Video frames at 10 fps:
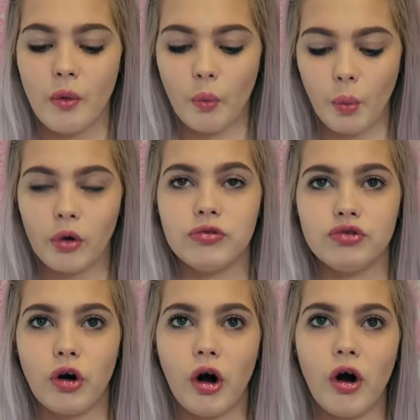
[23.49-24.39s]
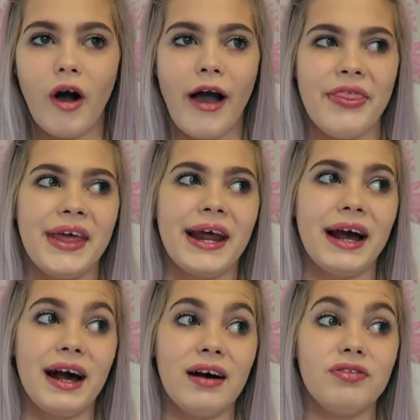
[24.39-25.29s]
one drawer, and then I
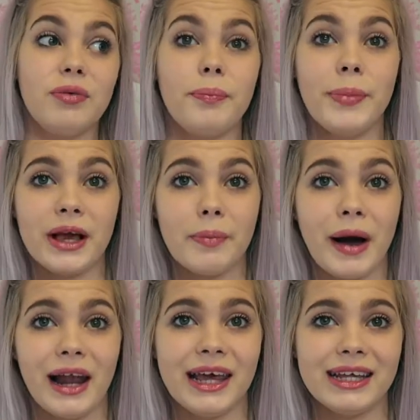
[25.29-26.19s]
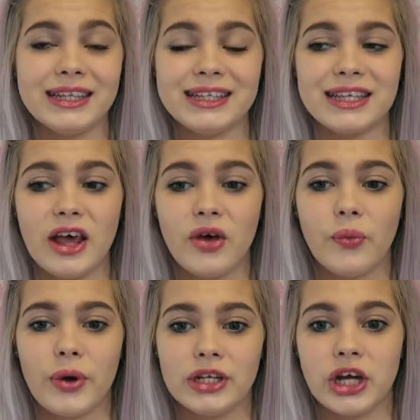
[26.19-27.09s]
have bigger palettes
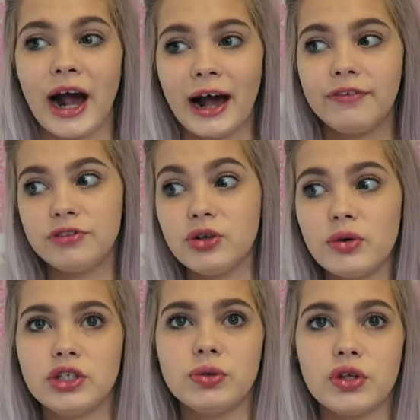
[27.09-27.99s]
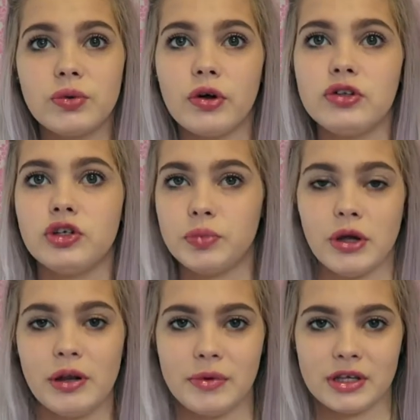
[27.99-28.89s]
which have to go into another one just
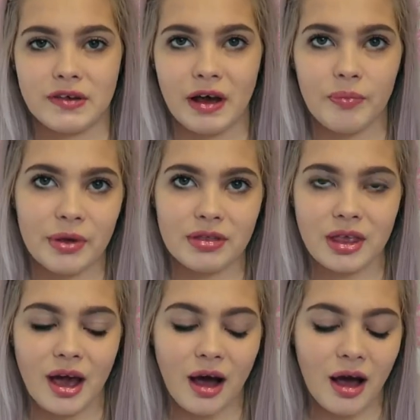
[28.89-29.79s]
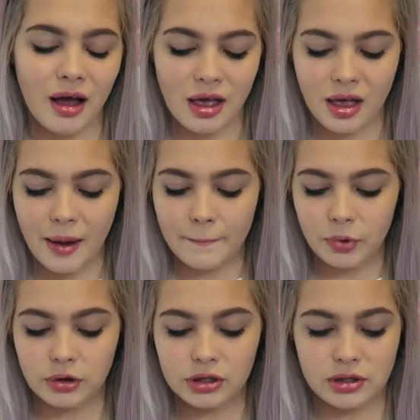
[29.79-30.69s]
purely because of how big they are,
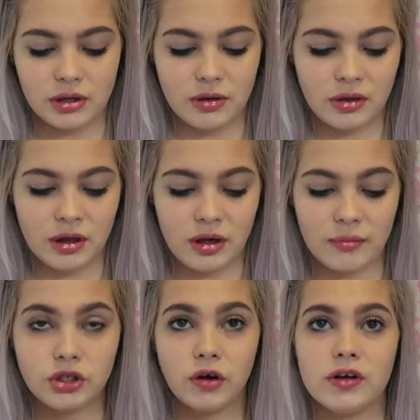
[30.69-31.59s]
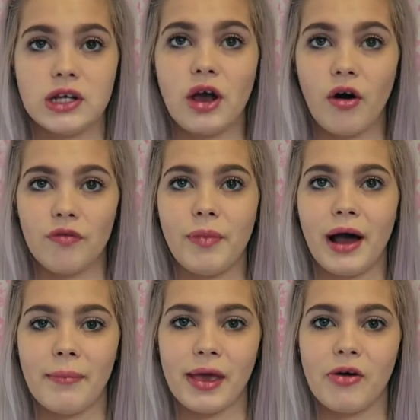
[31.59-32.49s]
but the majority of
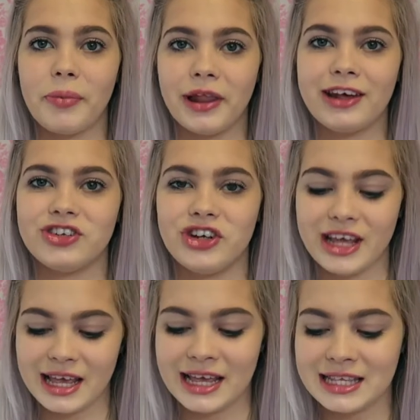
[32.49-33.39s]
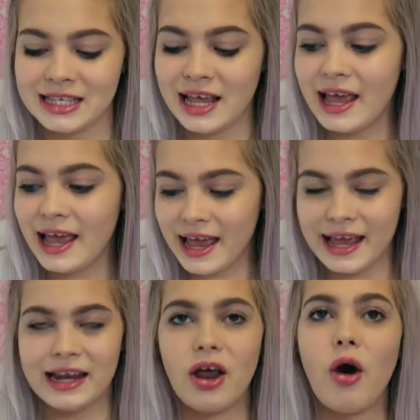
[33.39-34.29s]
my makeup collection is
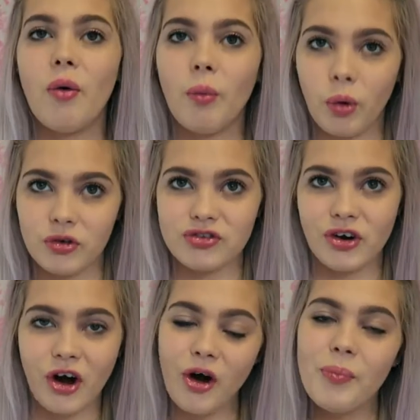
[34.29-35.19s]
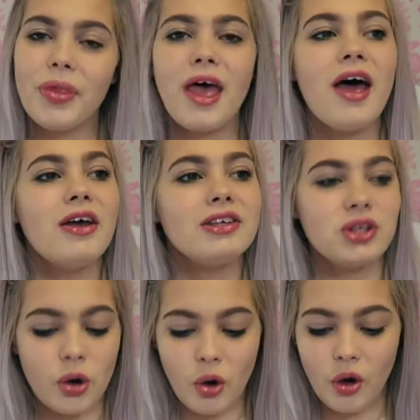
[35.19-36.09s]
in one drawer.
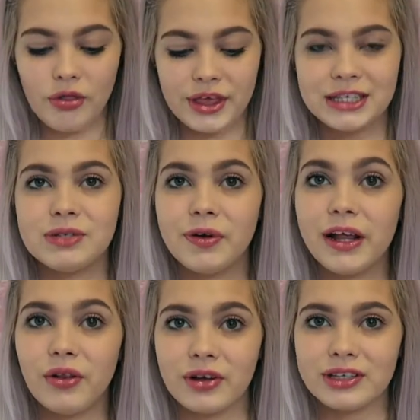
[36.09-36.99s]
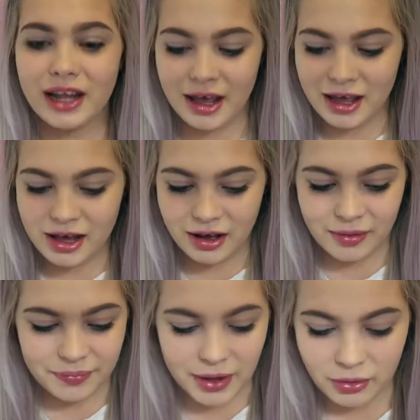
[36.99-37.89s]
So this is what it looks like.
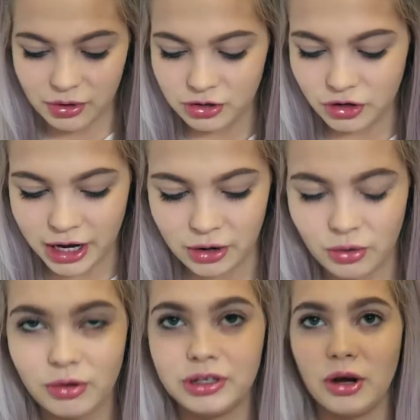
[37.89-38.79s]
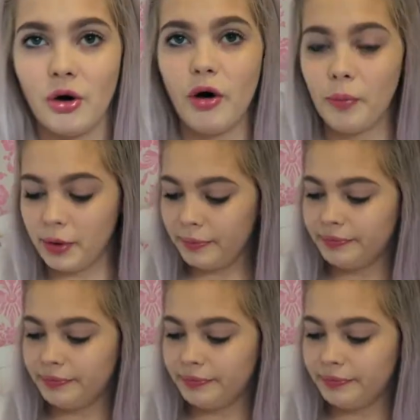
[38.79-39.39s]
I'm going to try and hold it up.